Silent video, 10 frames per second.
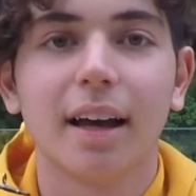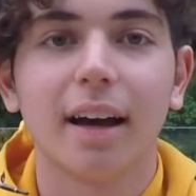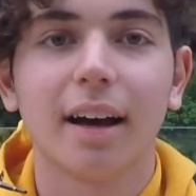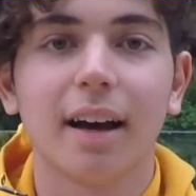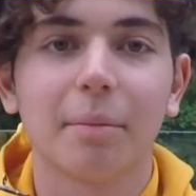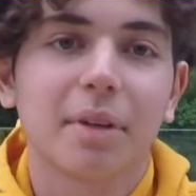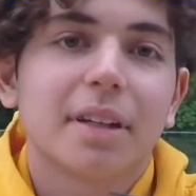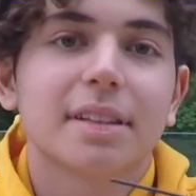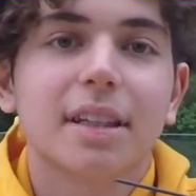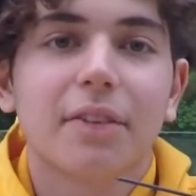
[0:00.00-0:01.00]
I'm
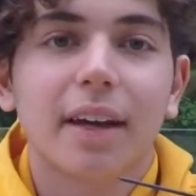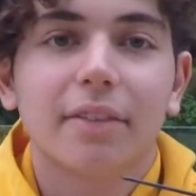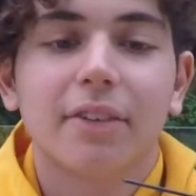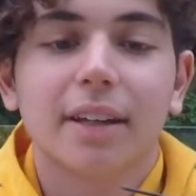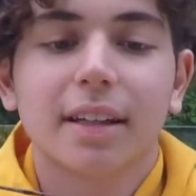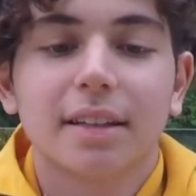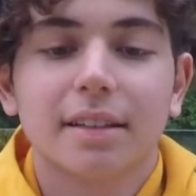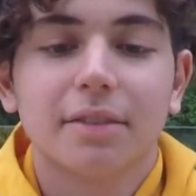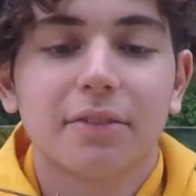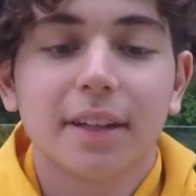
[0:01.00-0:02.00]
gonna see if I can
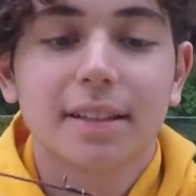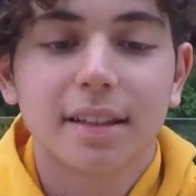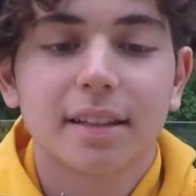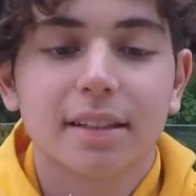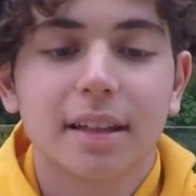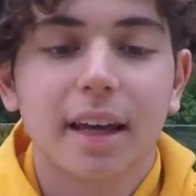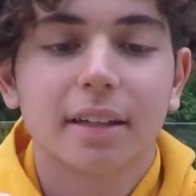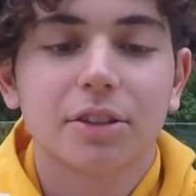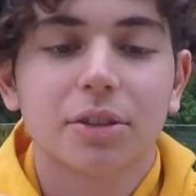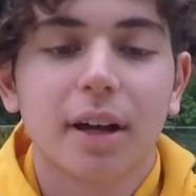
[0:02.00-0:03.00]
fix this
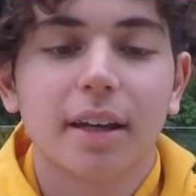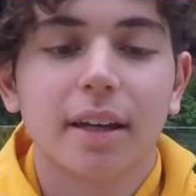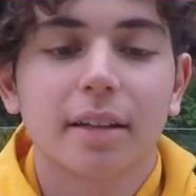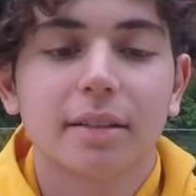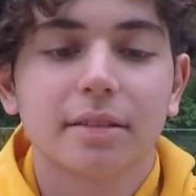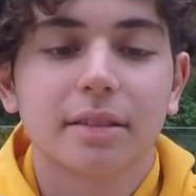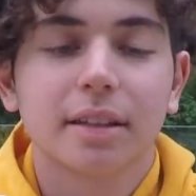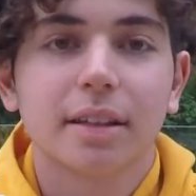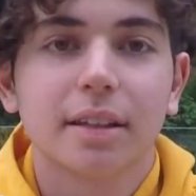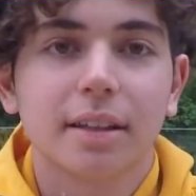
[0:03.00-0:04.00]
and try and
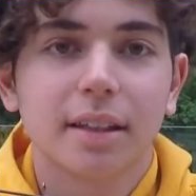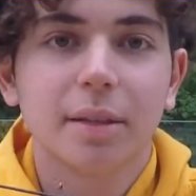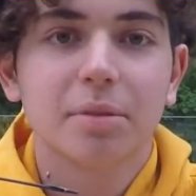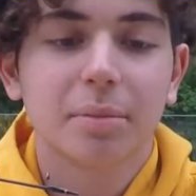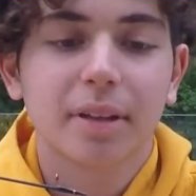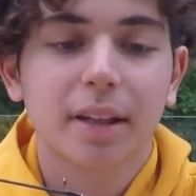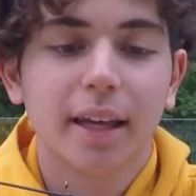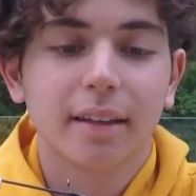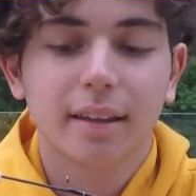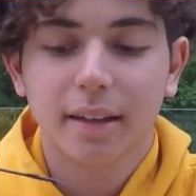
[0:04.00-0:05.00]
keep some of the
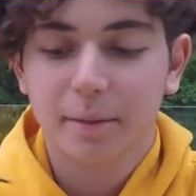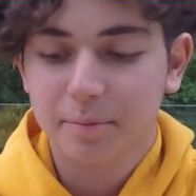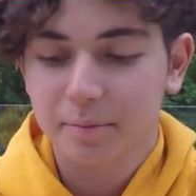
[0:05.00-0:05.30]
length there.